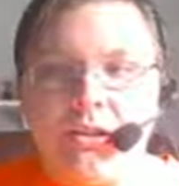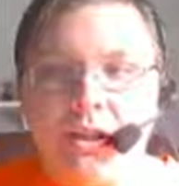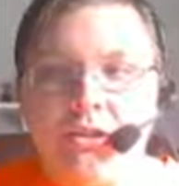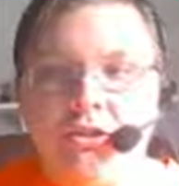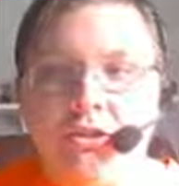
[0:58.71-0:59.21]

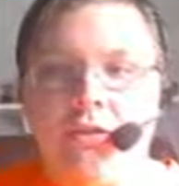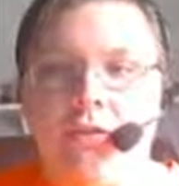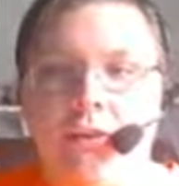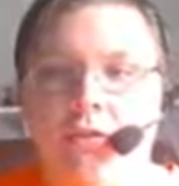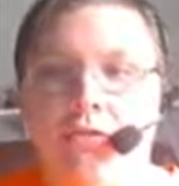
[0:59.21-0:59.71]
session
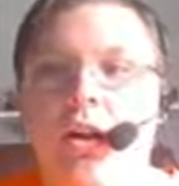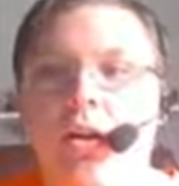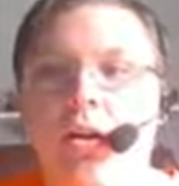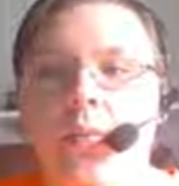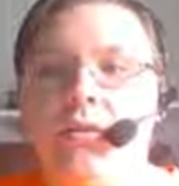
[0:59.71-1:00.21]
for the
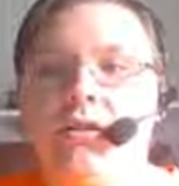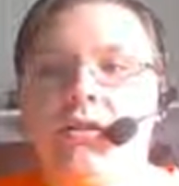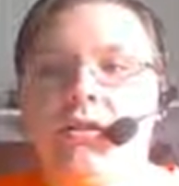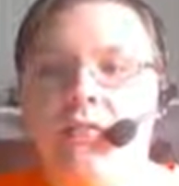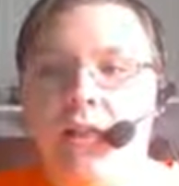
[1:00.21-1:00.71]
trial of Miss
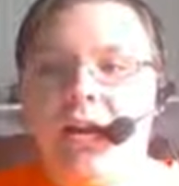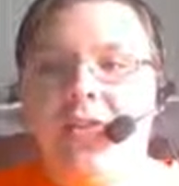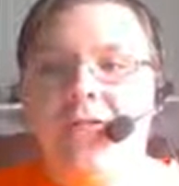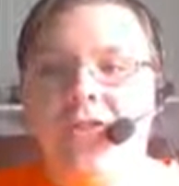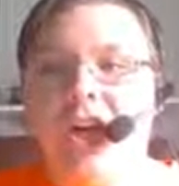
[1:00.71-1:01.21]
May
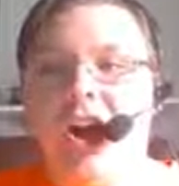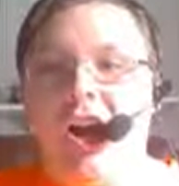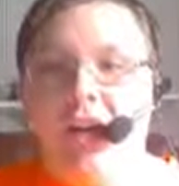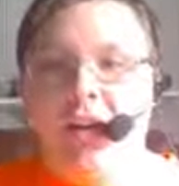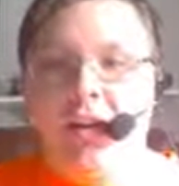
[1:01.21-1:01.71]
Fry.